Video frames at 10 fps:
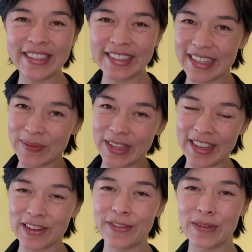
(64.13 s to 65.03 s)
seen with
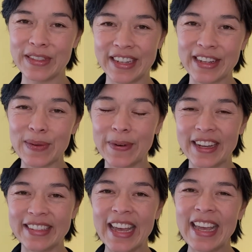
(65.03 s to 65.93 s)
earphones and
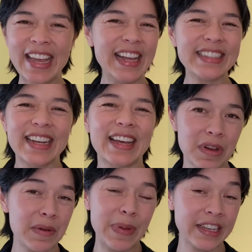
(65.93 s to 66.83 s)
earbuds, it's not
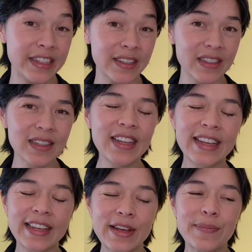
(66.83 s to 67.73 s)
a big deal.
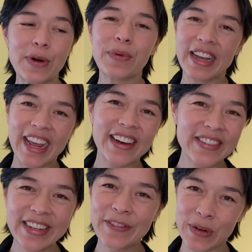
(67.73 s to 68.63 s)
But right
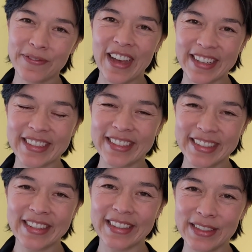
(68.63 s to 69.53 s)
now, form factor
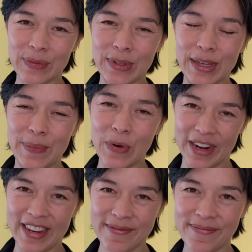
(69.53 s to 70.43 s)
still is really
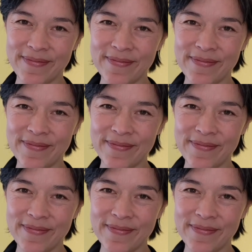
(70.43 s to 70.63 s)
important.